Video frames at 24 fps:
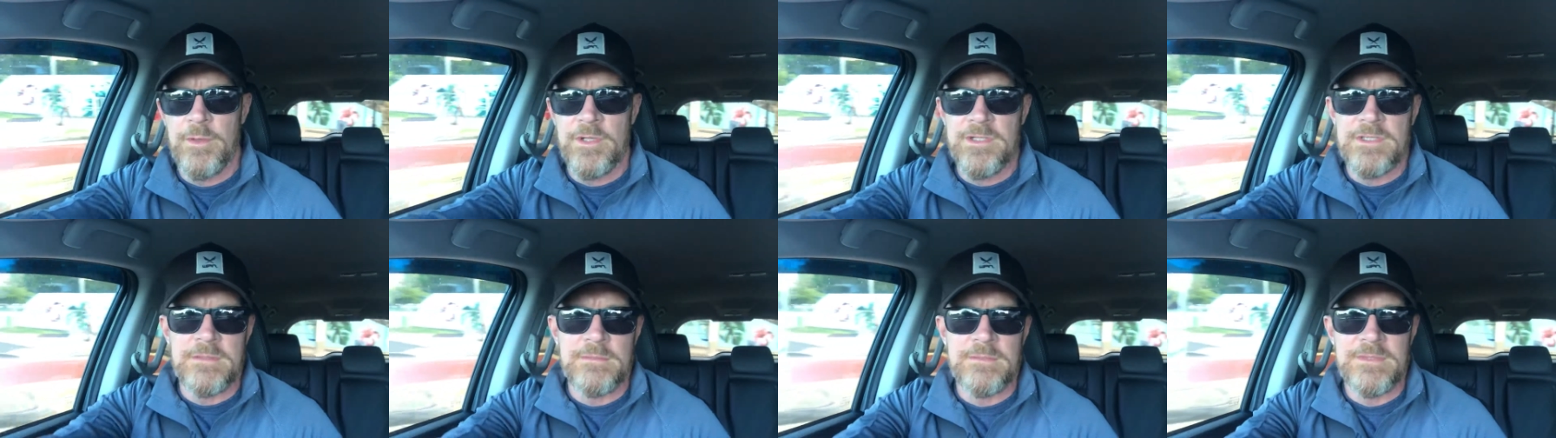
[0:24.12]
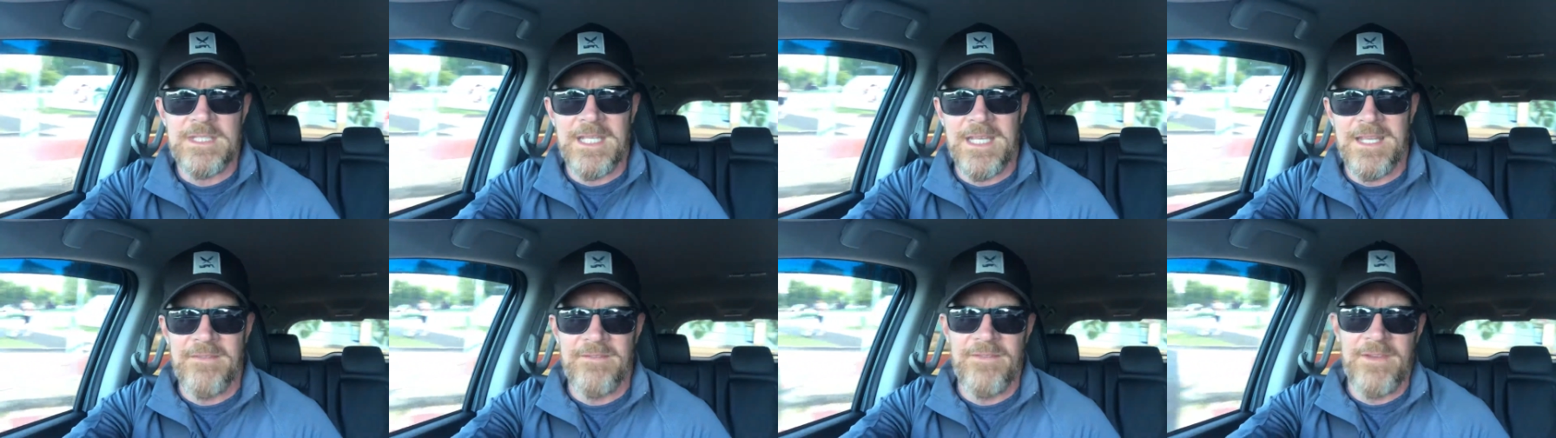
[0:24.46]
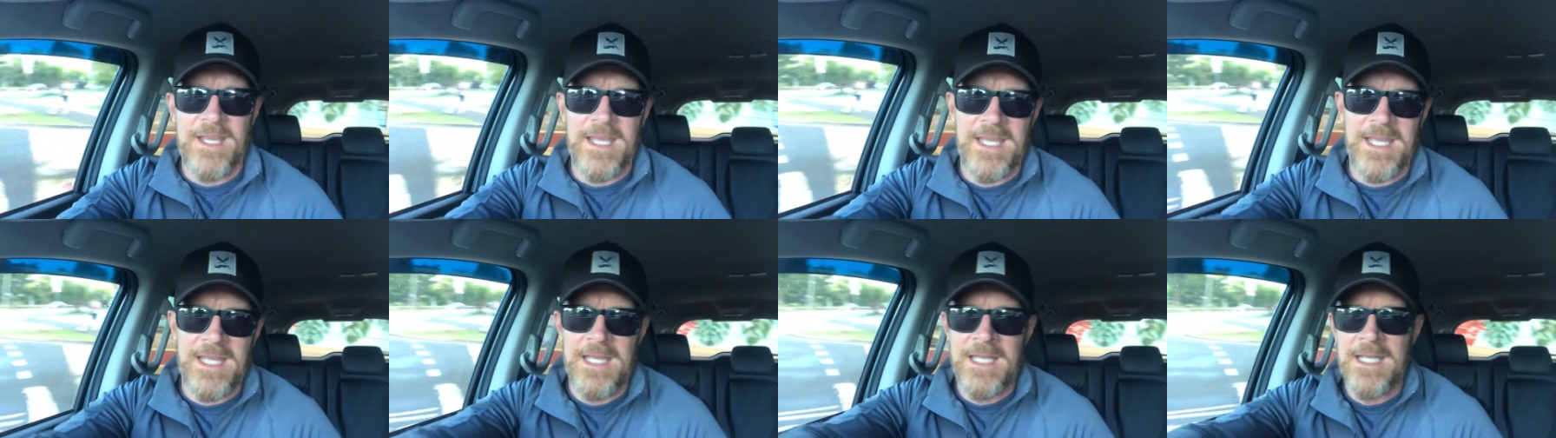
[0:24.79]
watched some
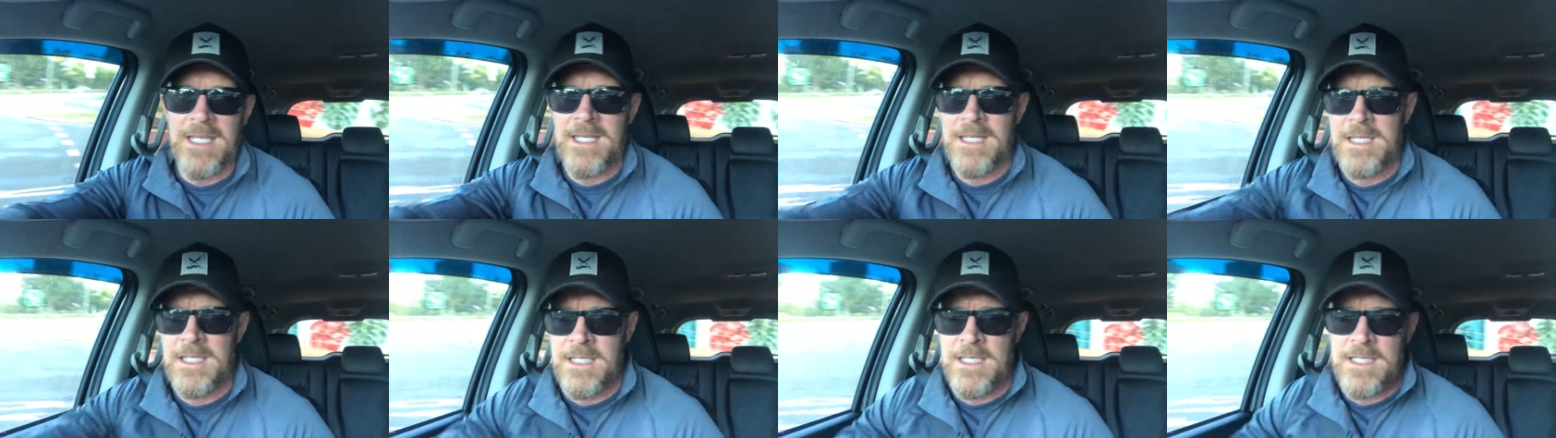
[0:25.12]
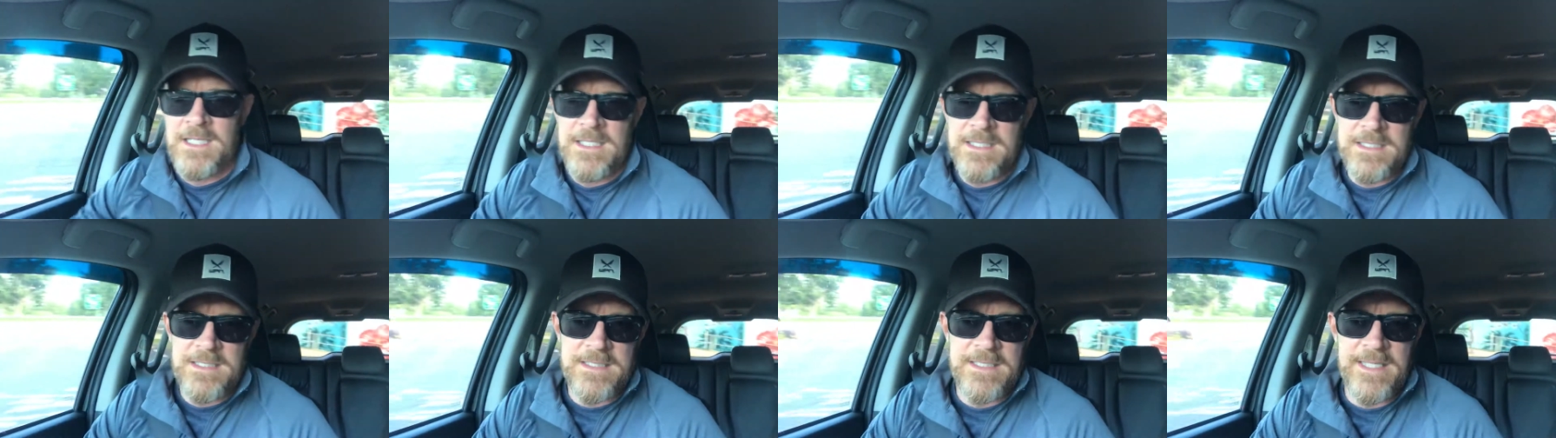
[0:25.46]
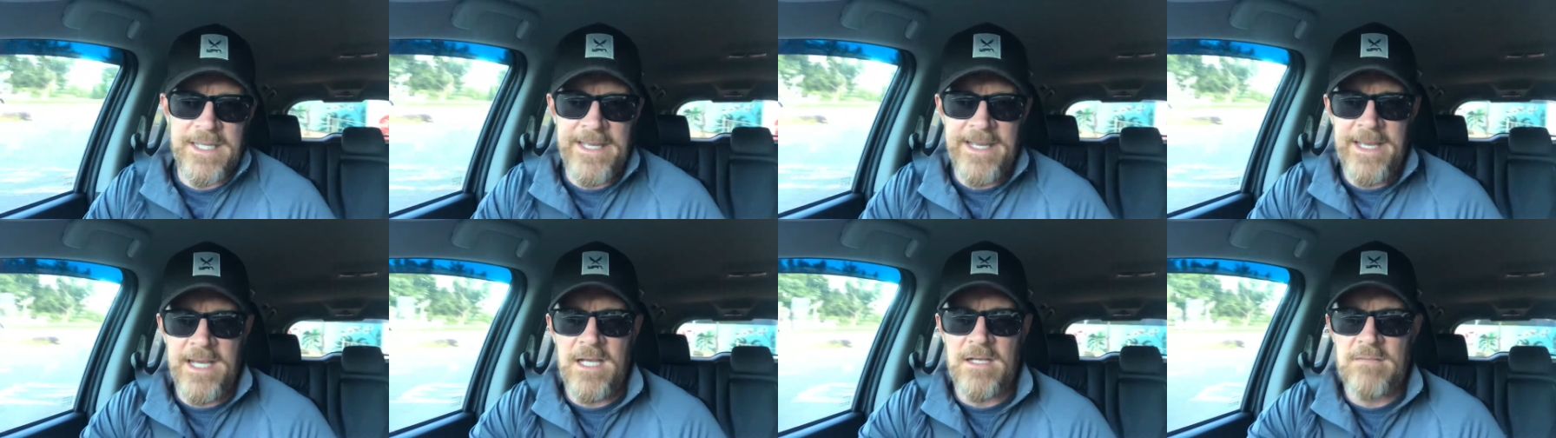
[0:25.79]
TV it's
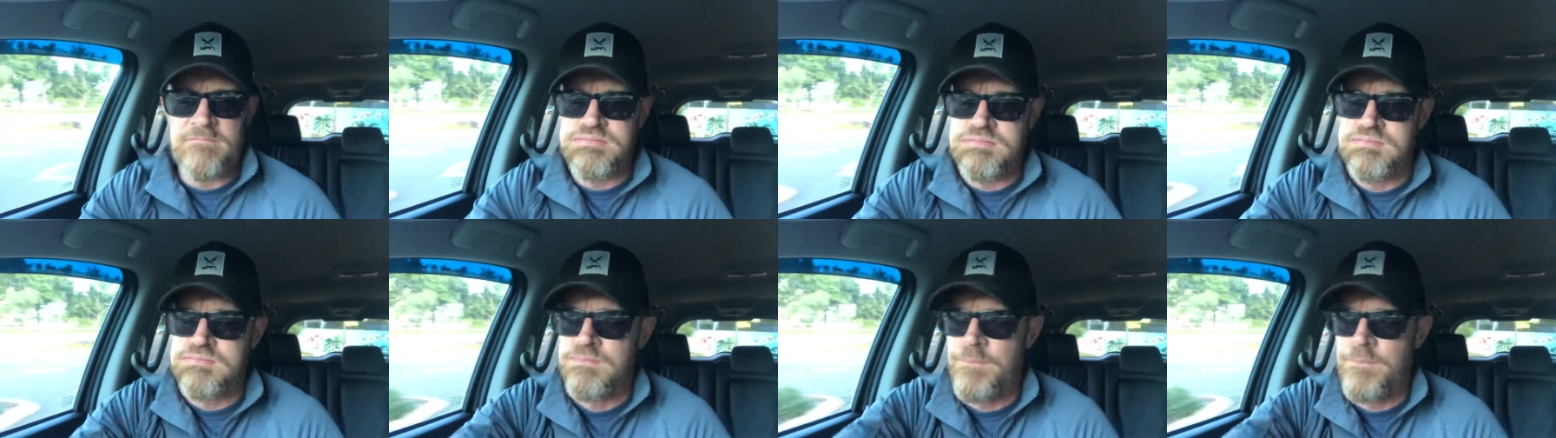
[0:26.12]
now